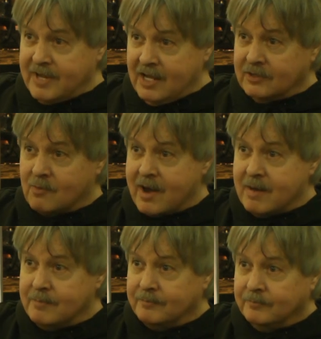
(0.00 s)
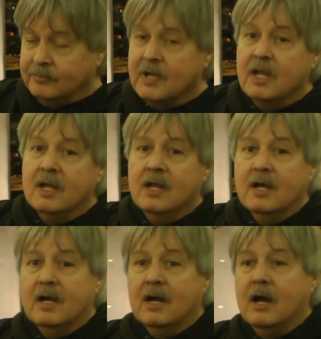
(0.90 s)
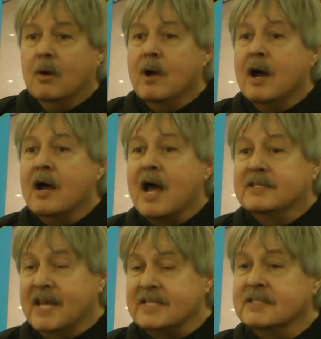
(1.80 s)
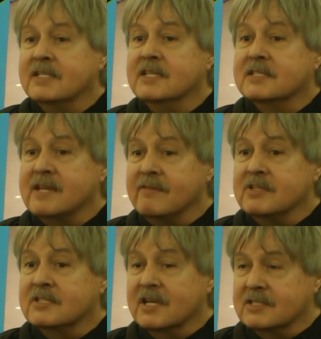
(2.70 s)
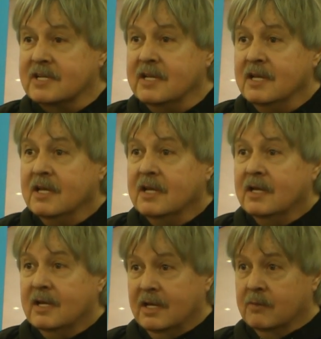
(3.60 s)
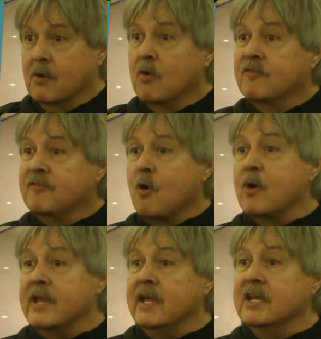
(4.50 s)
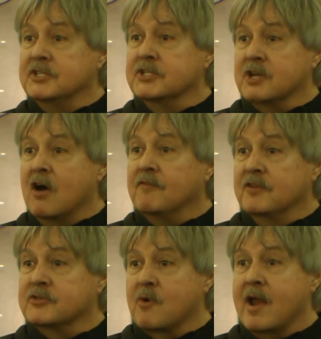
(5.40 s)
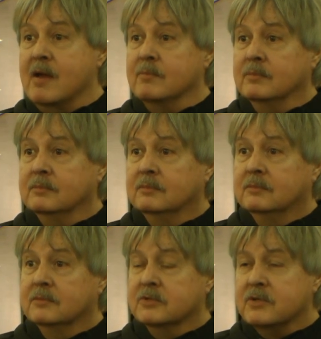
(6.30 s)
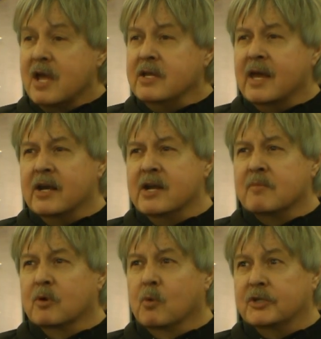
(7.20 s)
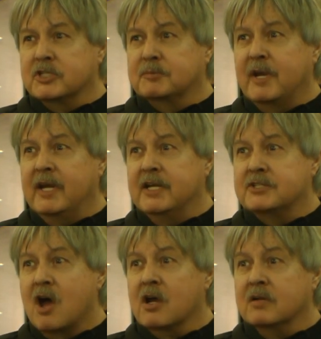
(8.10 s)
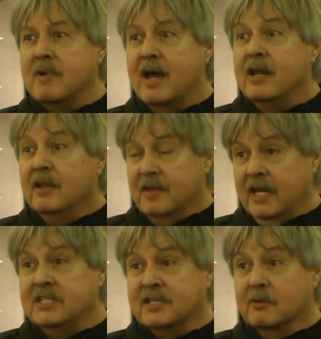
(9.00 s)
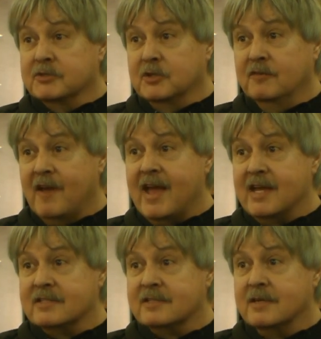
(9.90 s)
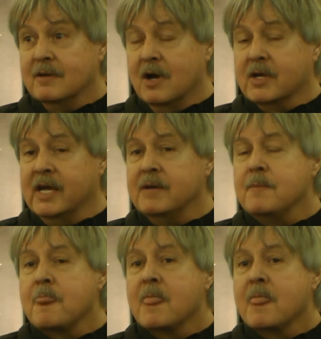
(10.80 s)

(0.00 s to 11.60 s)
down the ramp. Well, I tested the 760 and it rode 40 inches off this ramp. So now you got a number of what the speed he's talking about that he said was too fast, okay?